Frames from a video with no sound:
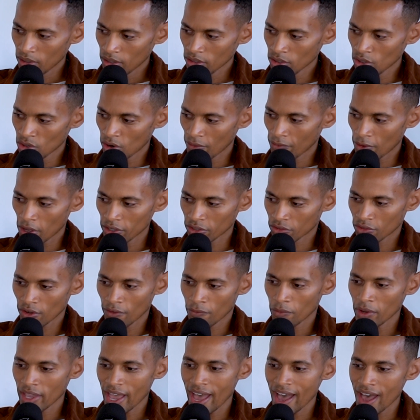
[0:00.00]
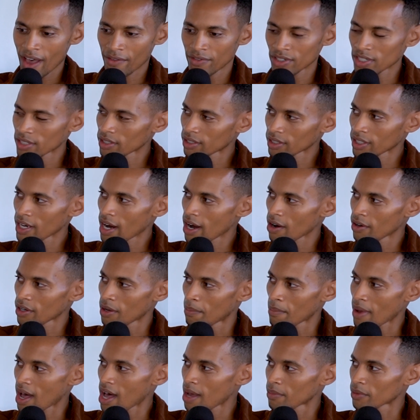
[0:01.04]
if all the strength we have isn't to carry a
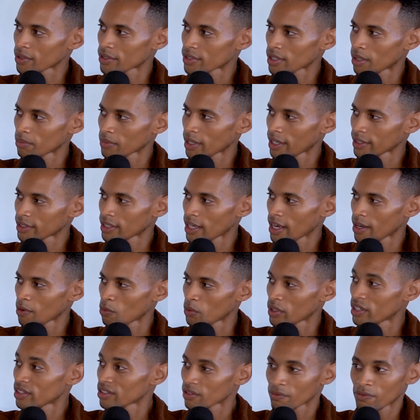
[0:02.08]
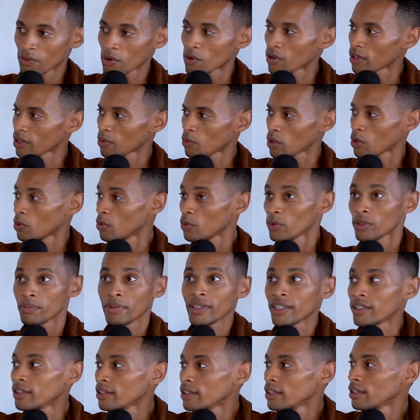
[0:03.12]
mom or something like that, what is it for? Where will we
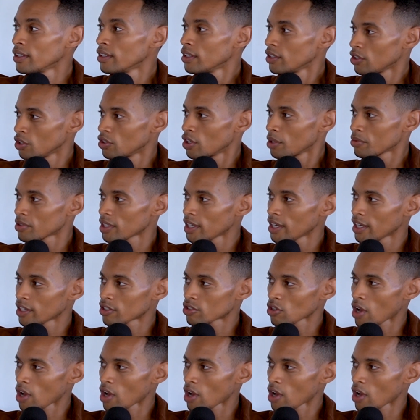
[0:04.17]
be? You know what I'm saying?